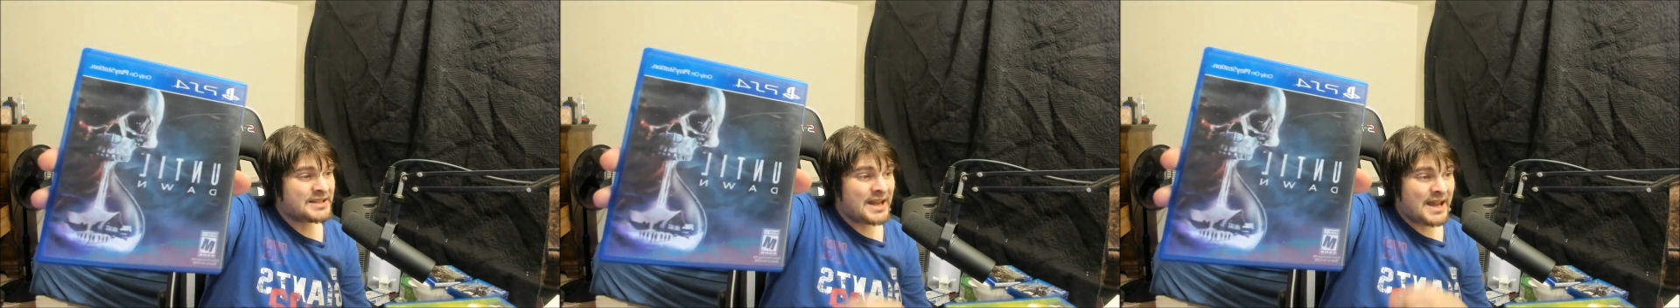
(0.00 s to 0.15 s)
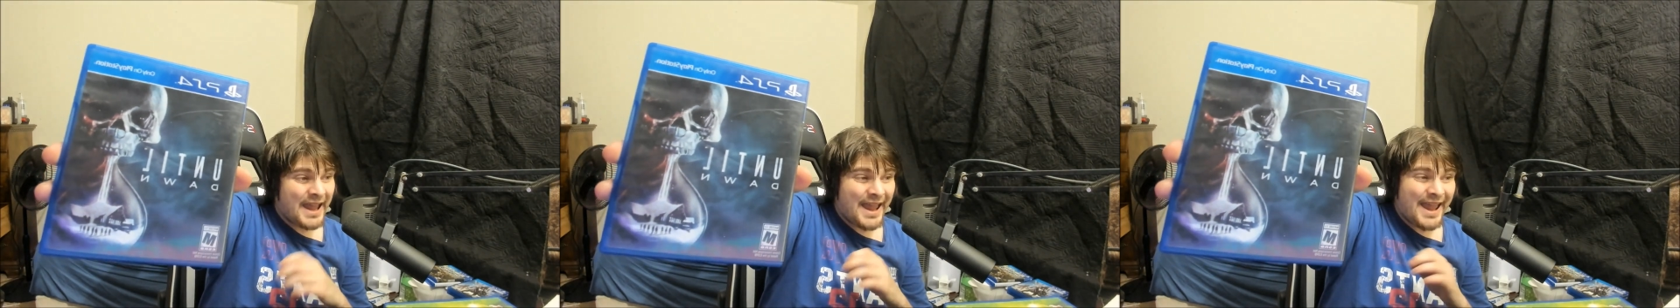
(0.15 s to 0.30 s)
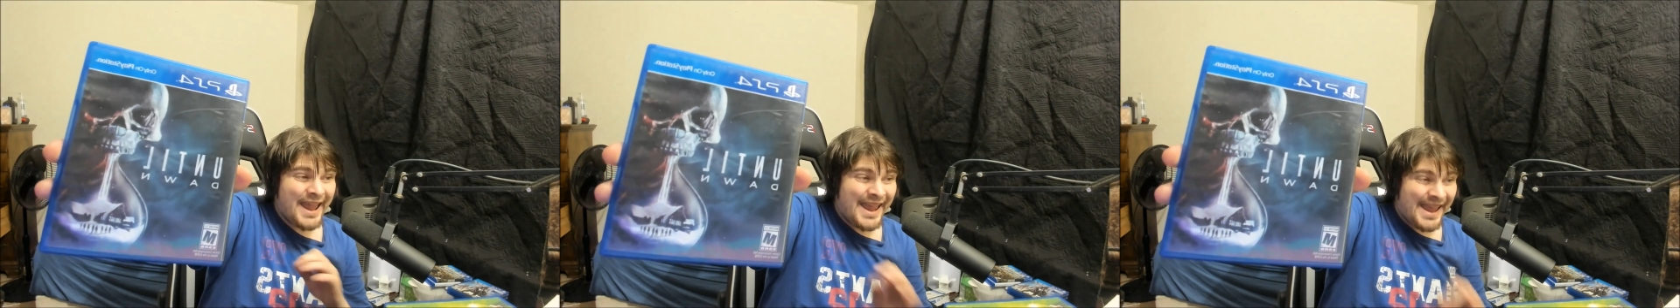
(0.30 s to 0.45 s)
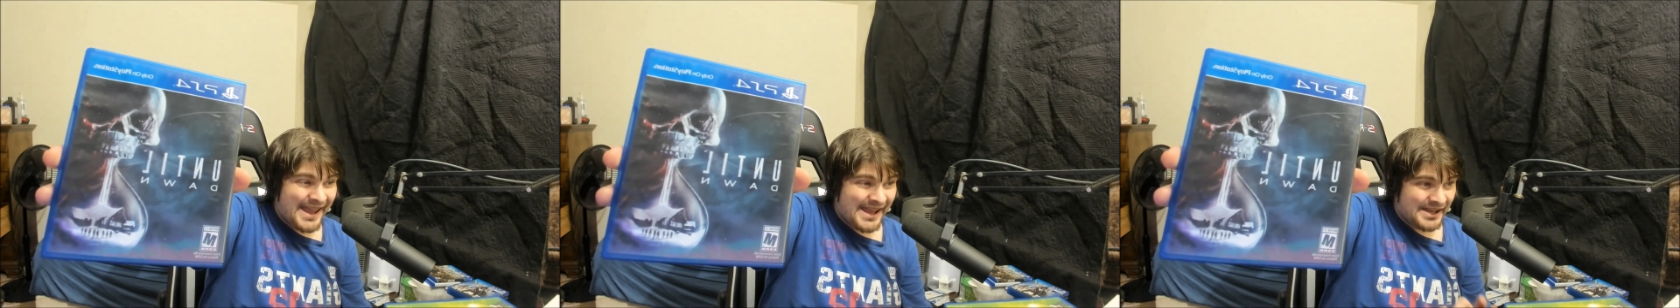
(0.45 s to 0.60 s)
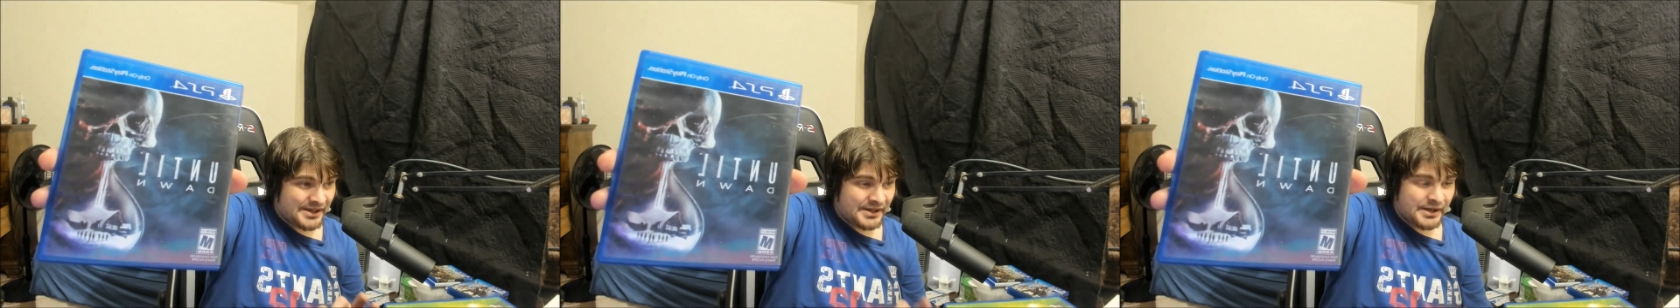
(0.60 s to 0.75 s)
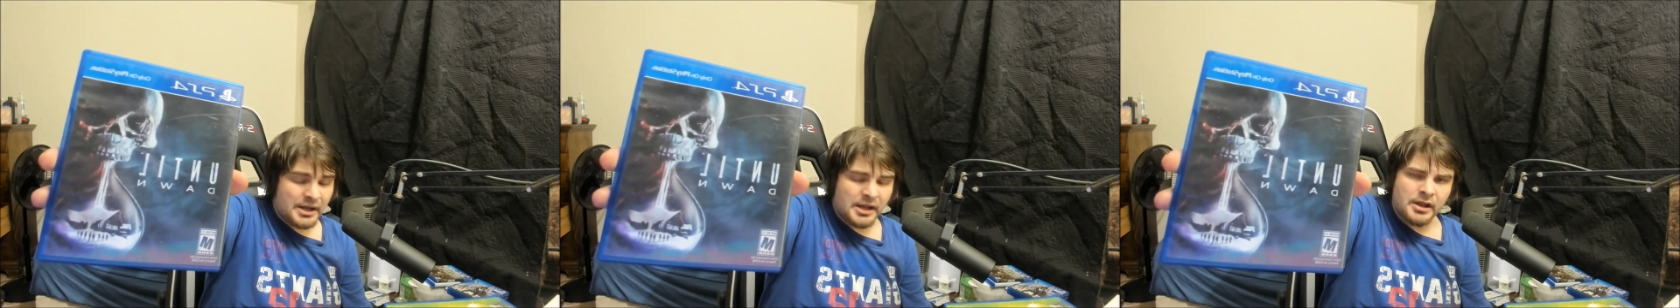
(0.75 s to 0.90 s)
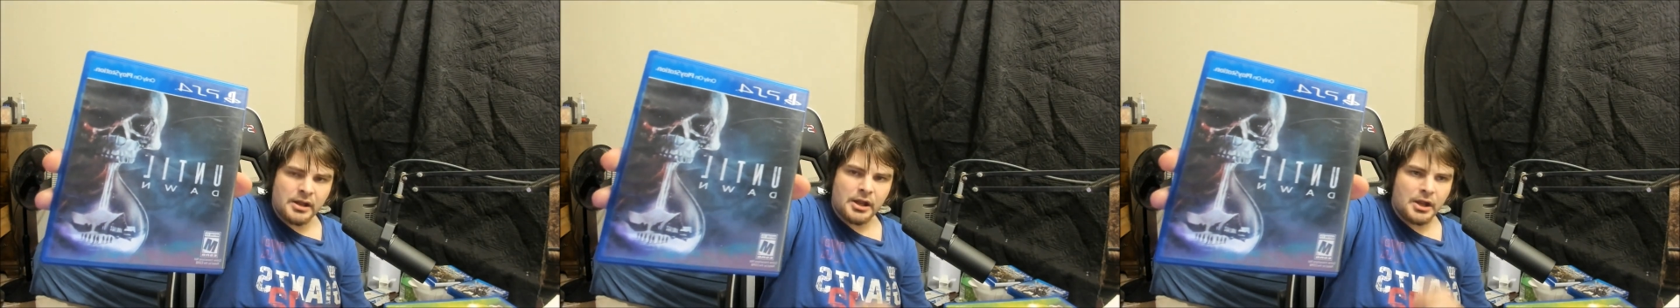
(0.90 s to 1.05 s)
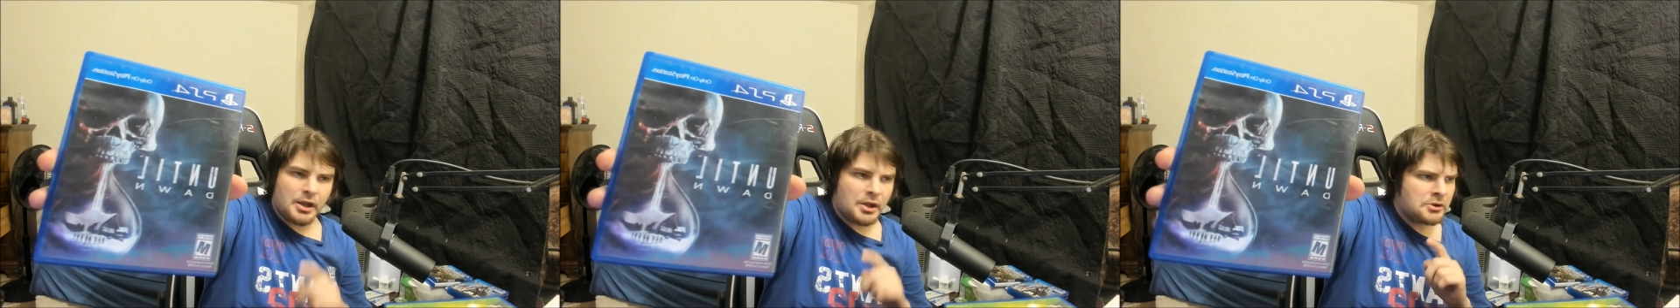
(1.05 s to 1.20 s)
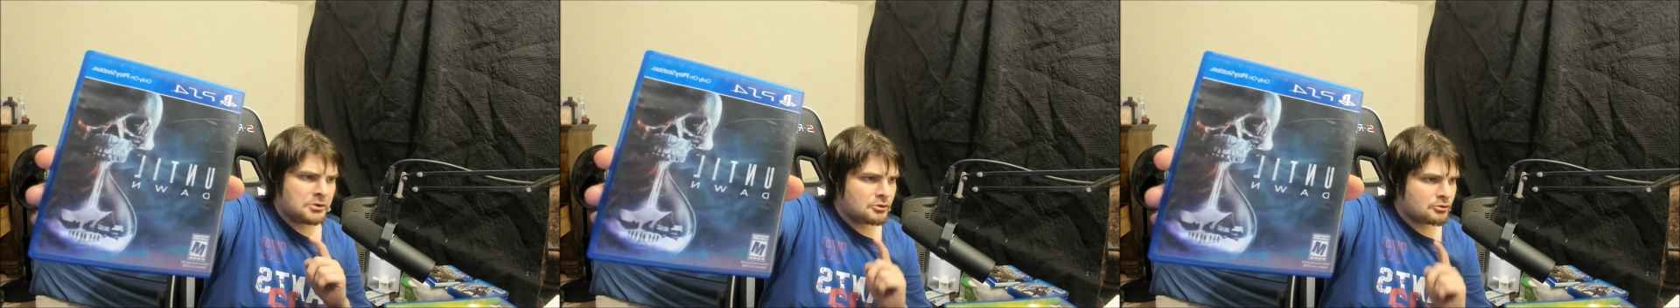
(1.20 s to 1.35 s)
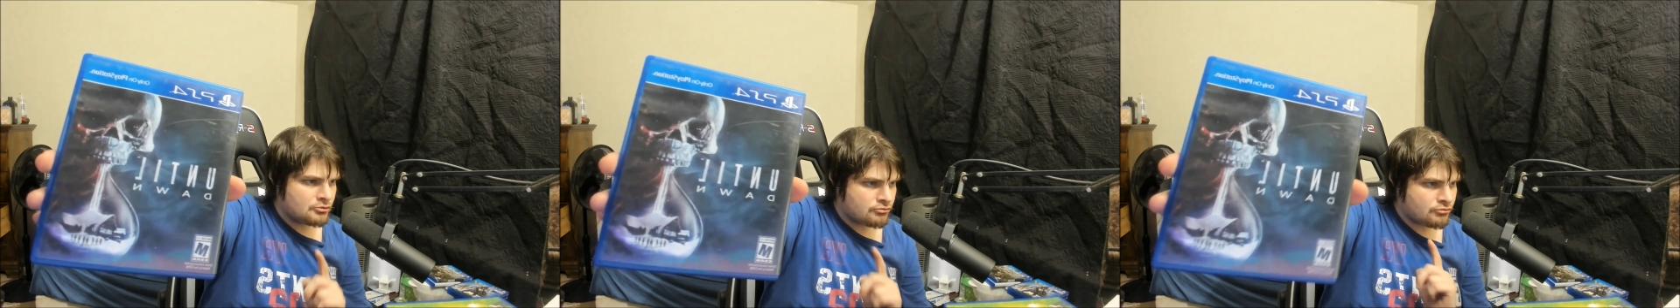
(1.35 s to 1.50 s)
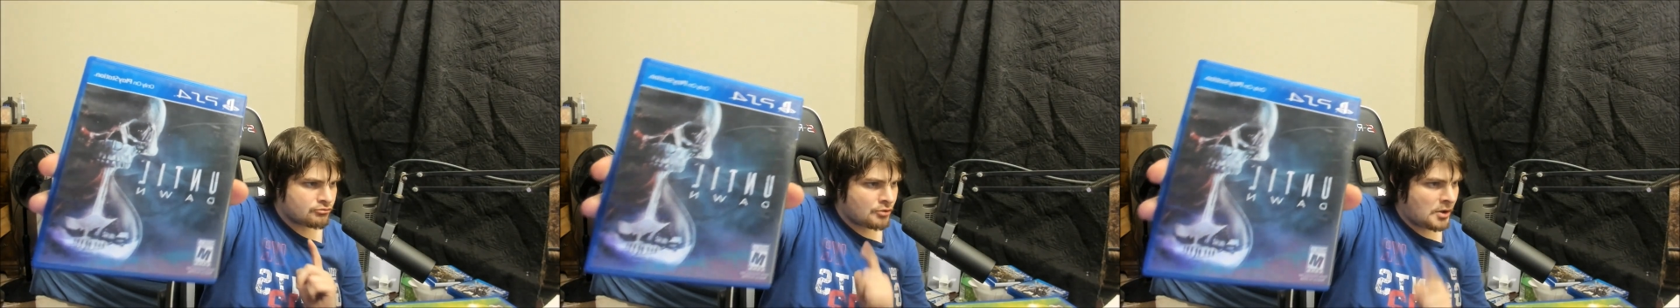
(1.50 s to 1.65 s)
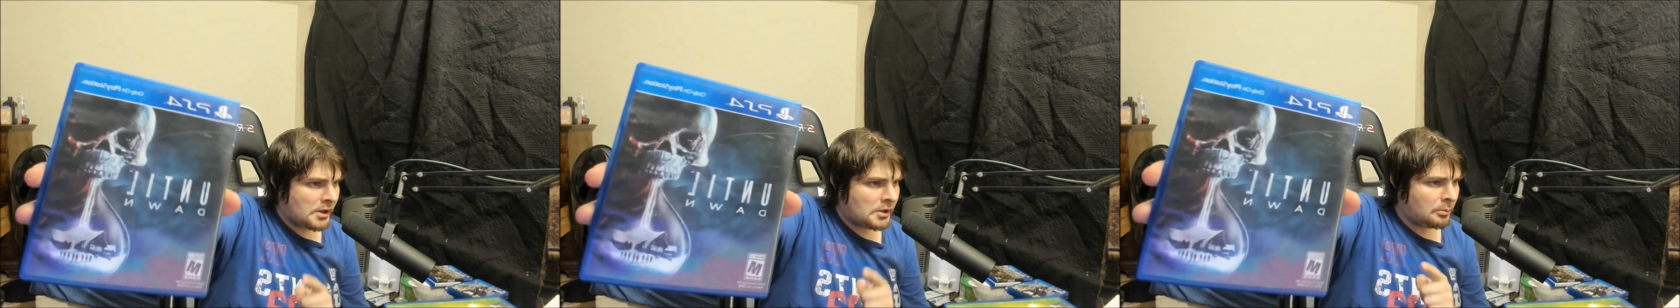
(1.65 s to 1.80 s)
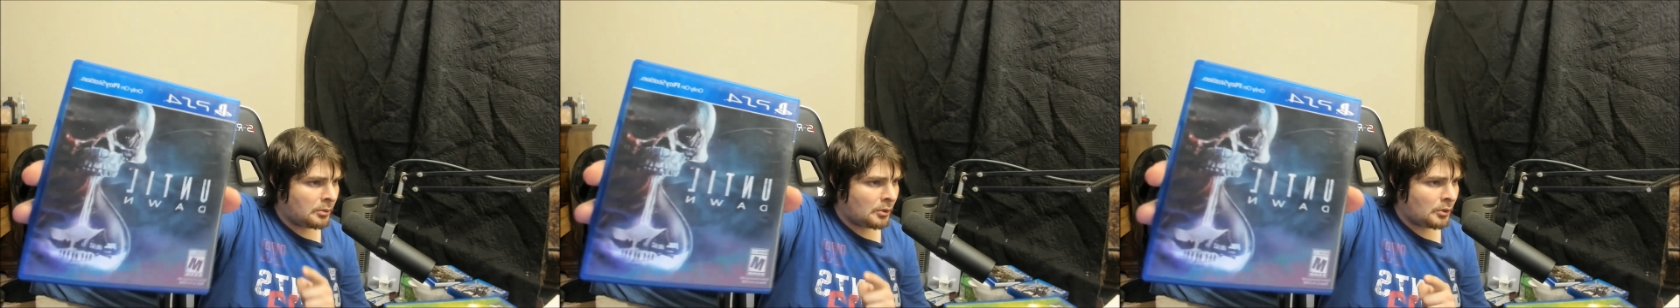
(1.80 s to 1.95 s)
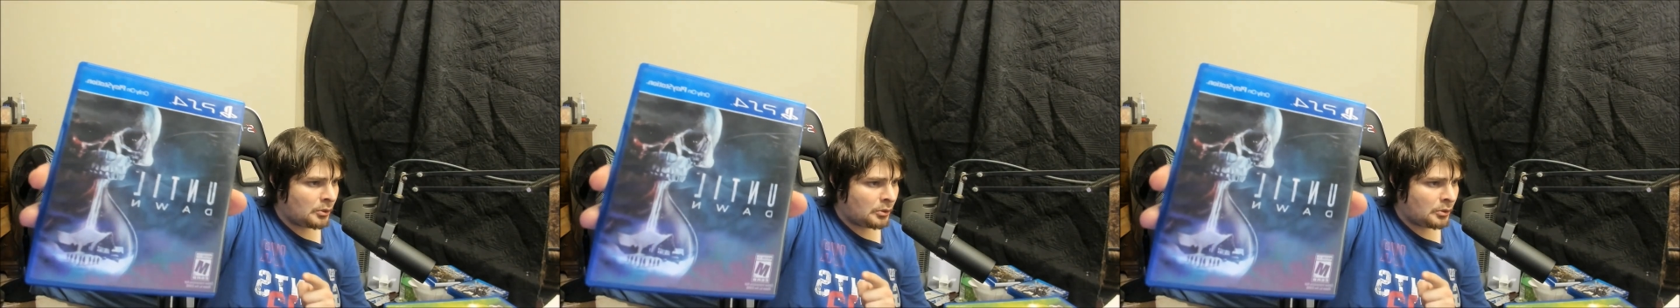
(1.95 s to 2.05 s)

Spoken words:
an incredible